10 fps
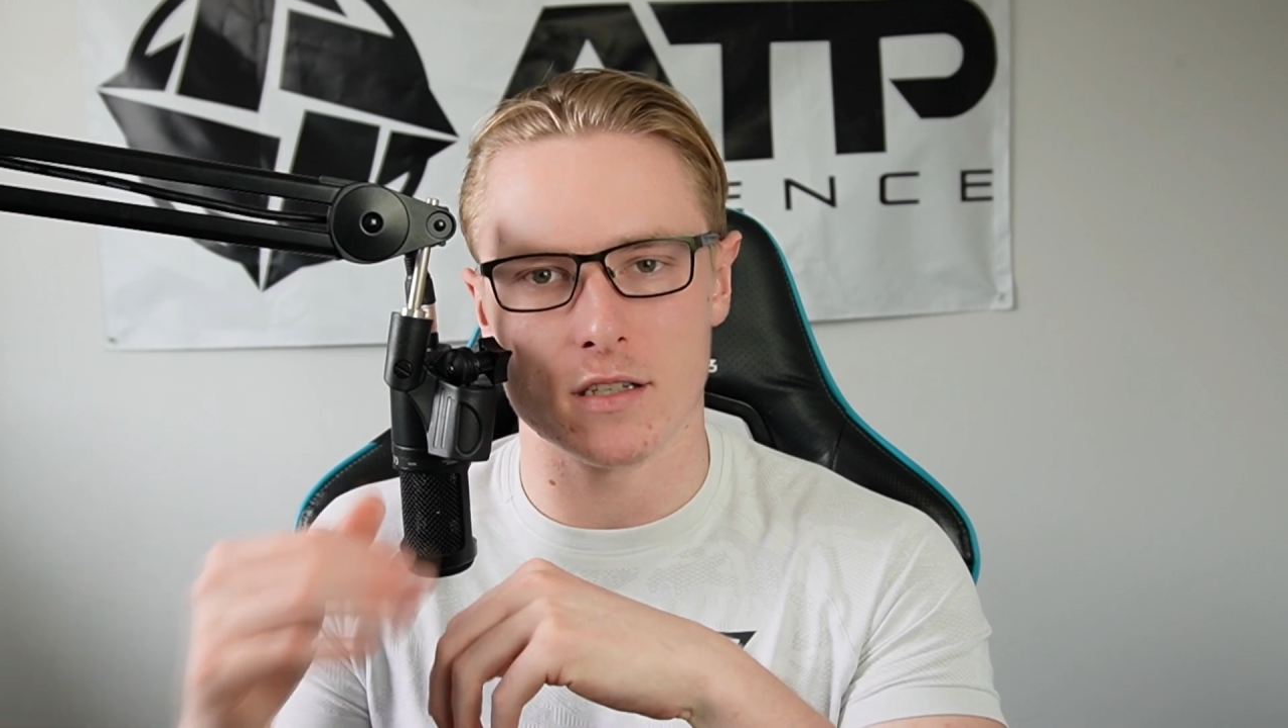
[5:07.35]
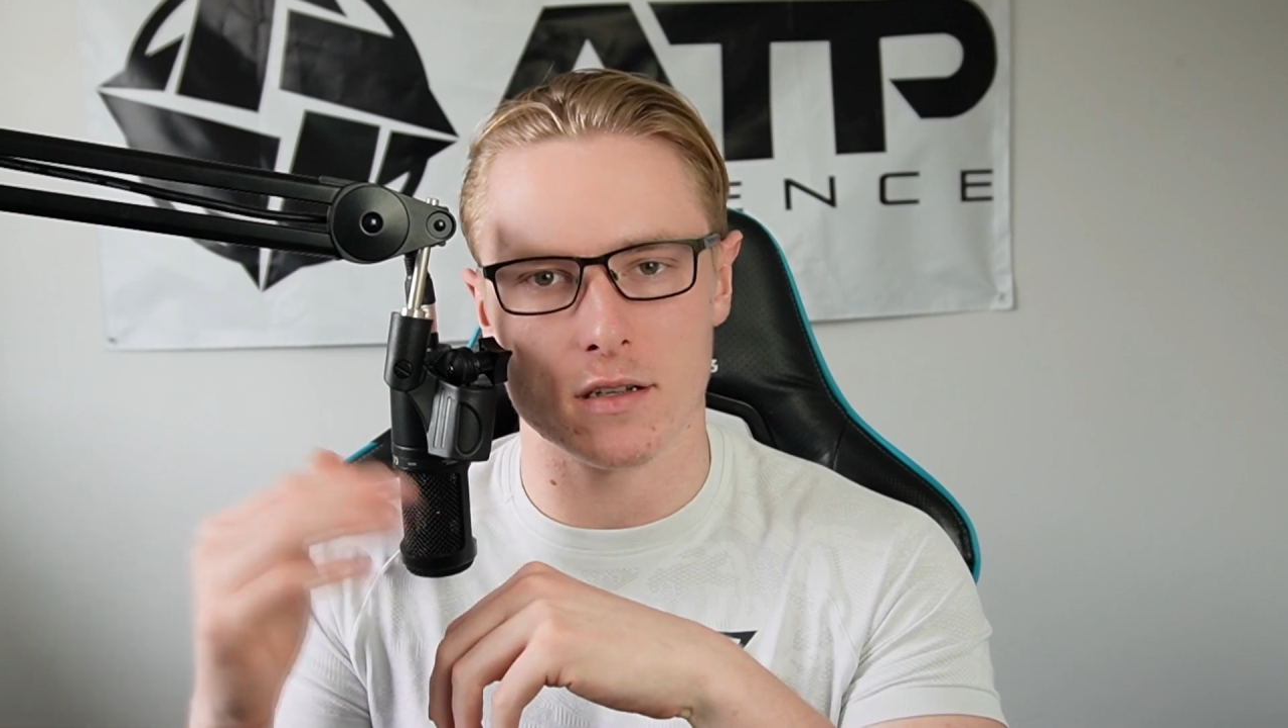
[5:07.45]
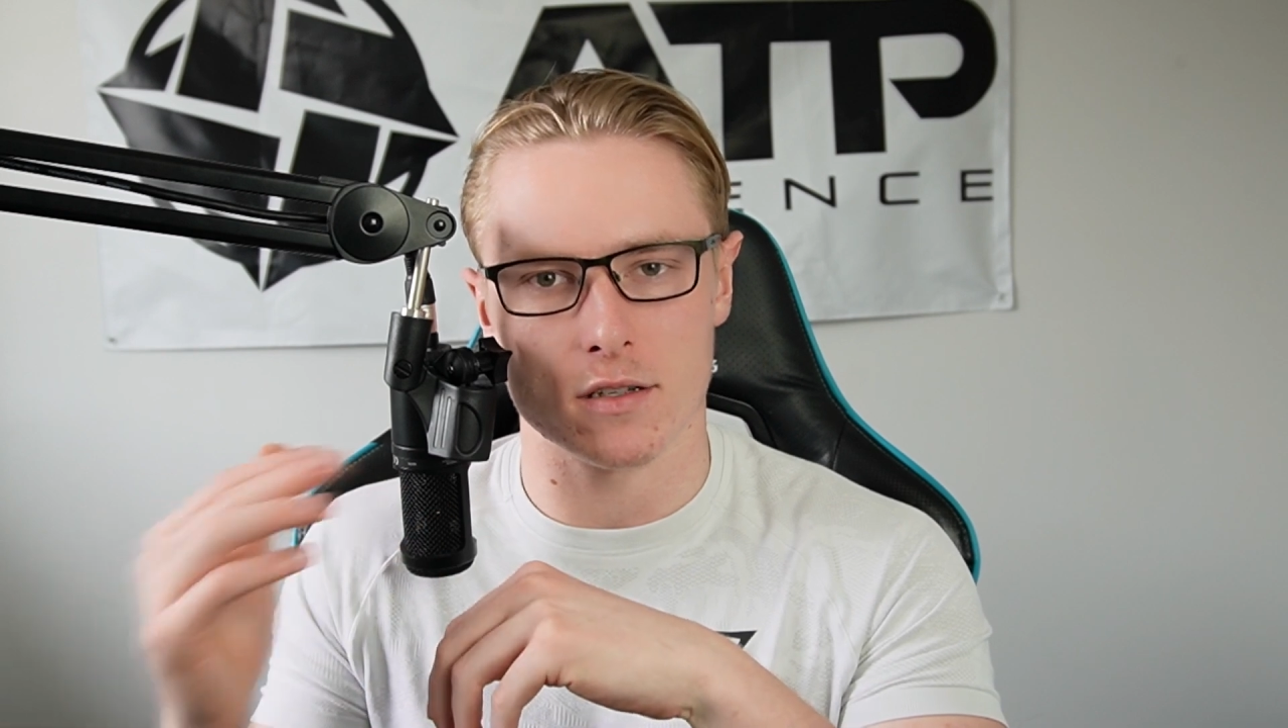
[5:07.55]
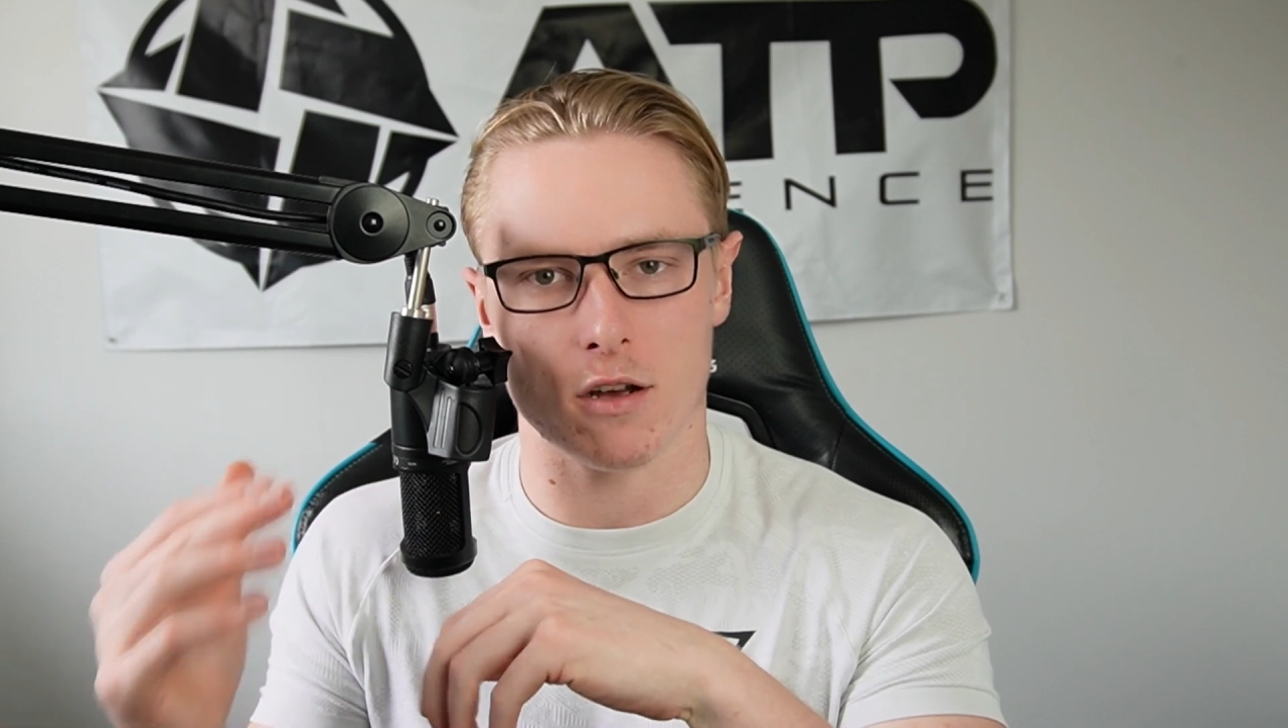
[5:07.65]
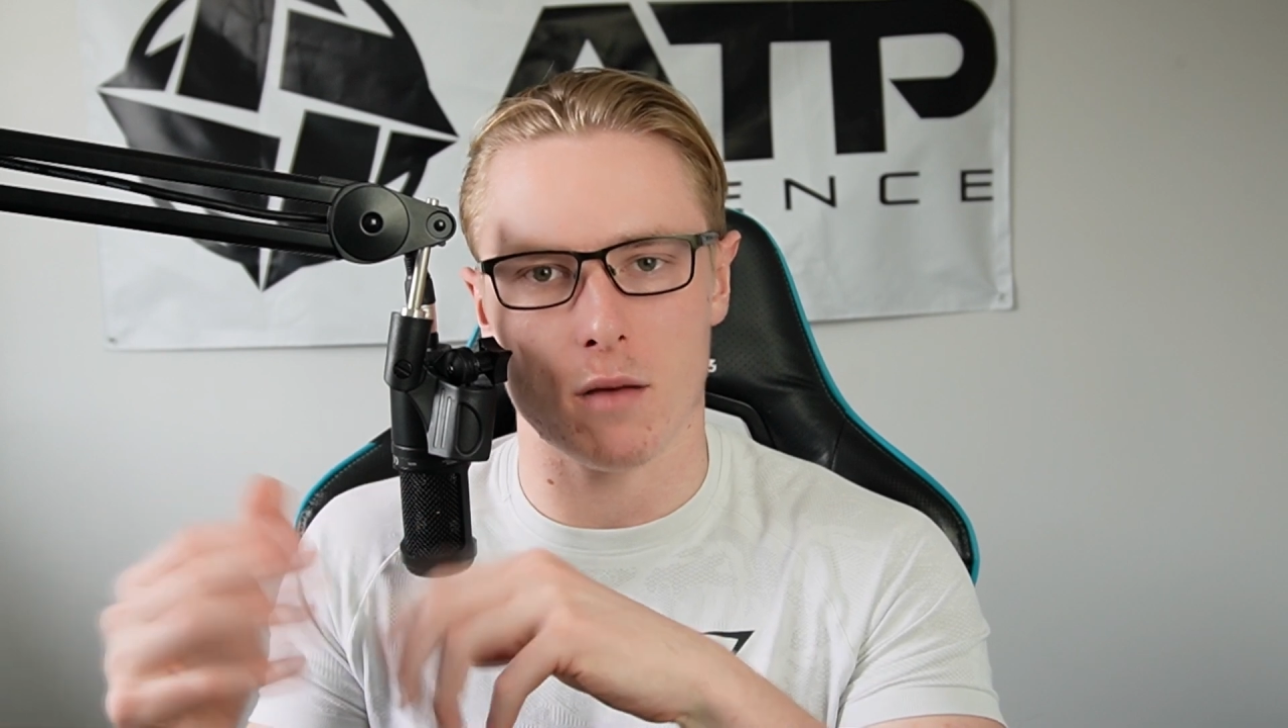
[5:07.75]
to
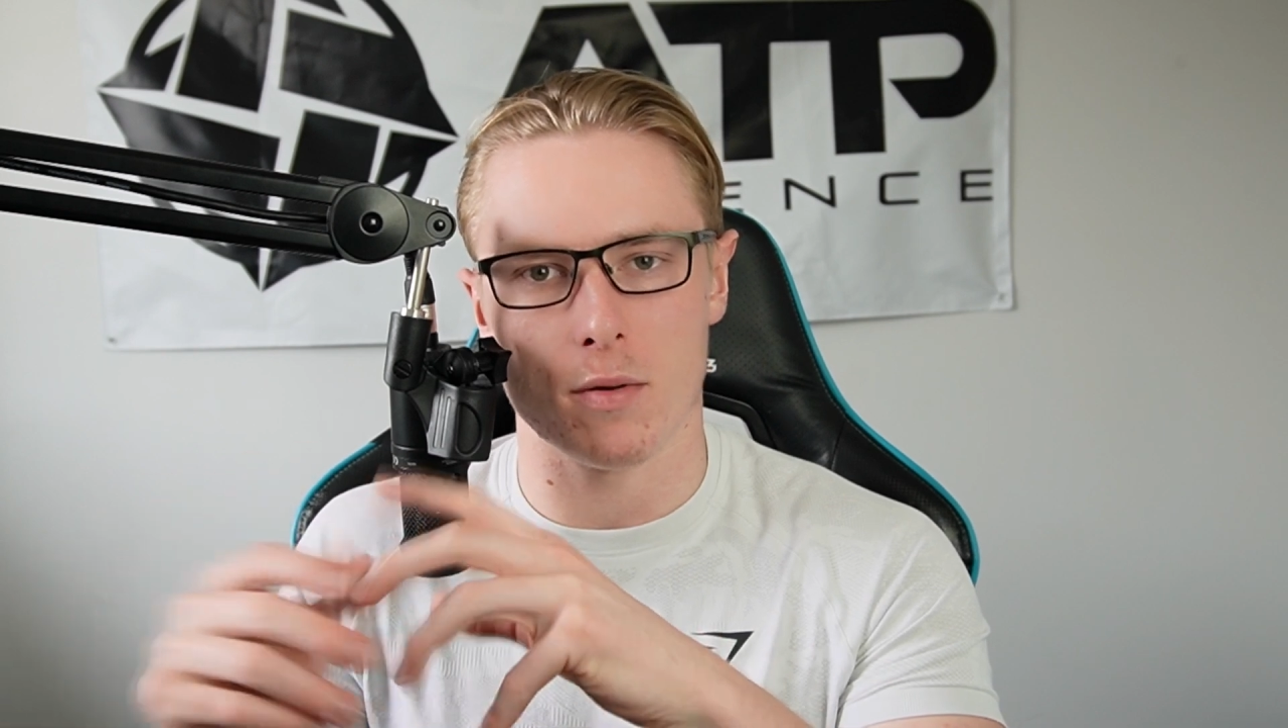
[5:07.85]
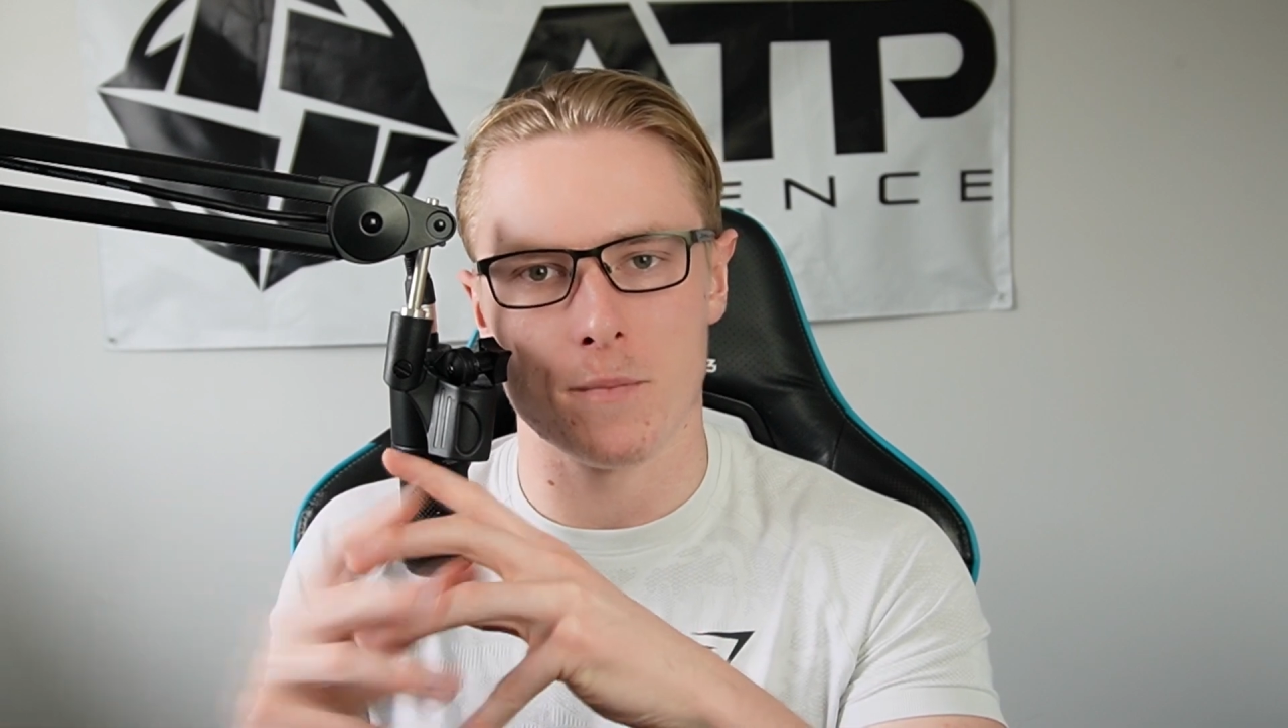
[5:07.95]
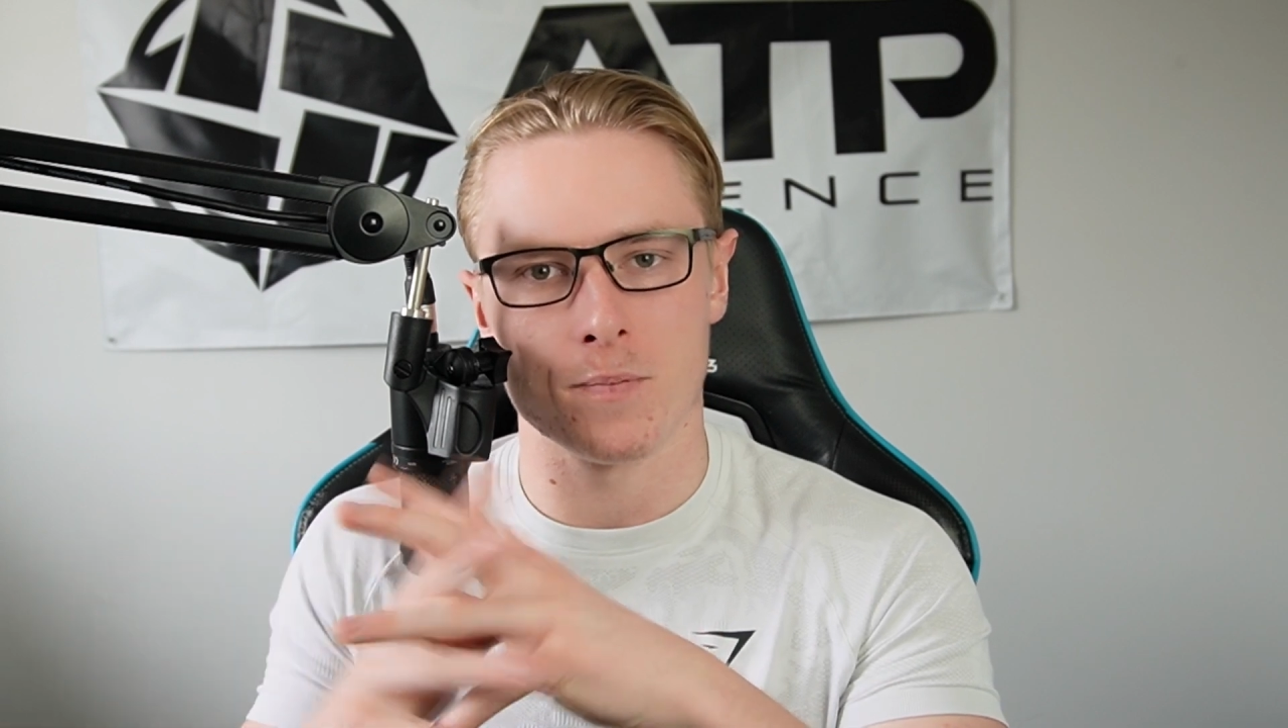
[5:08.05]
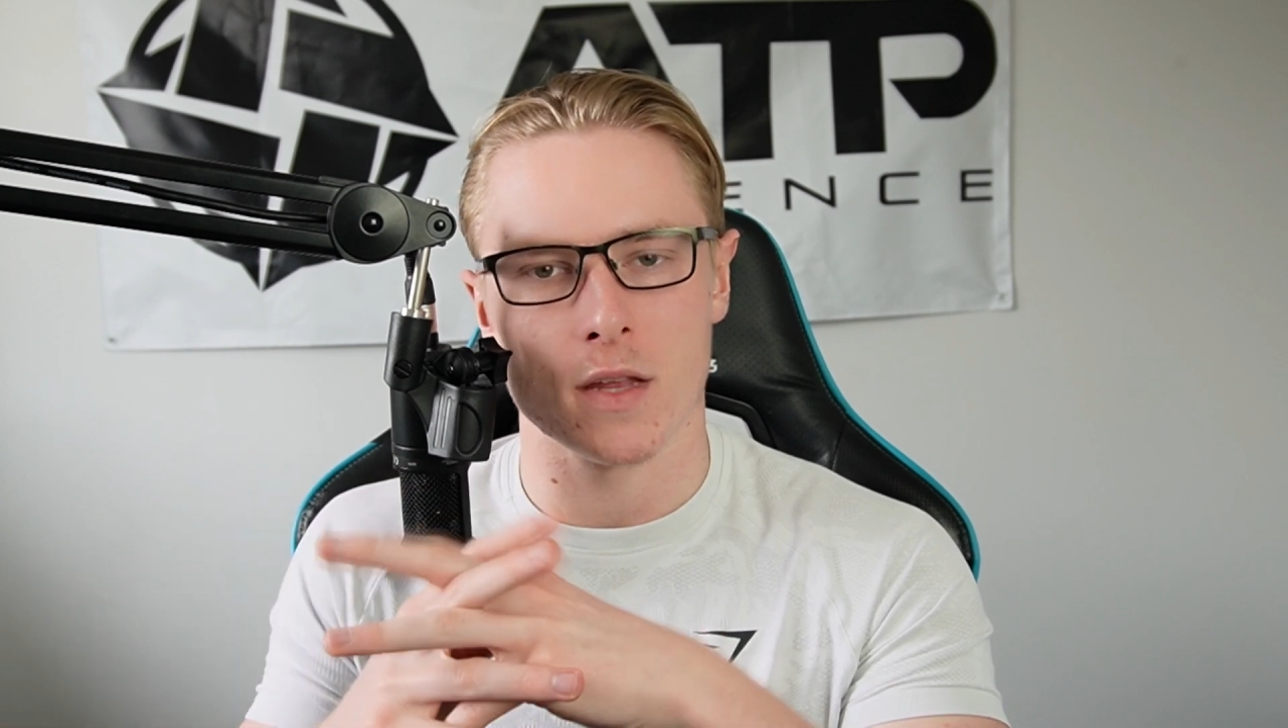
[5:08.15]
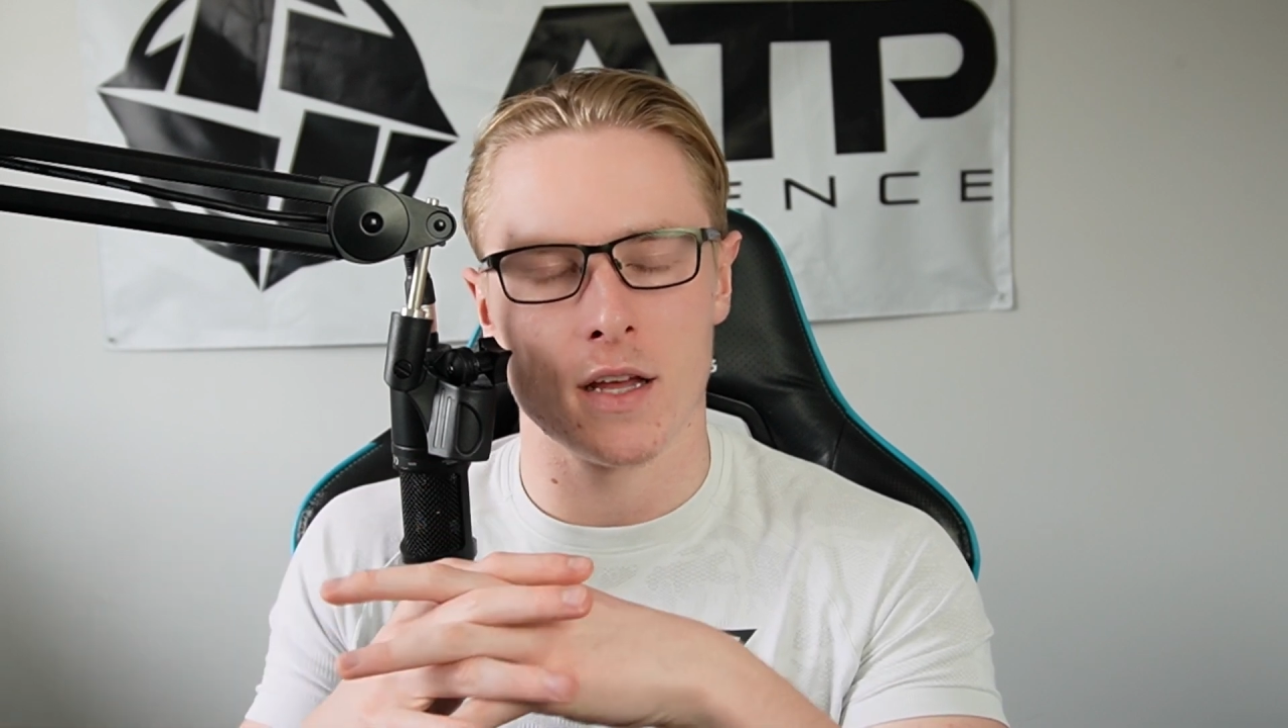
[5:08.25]
the top.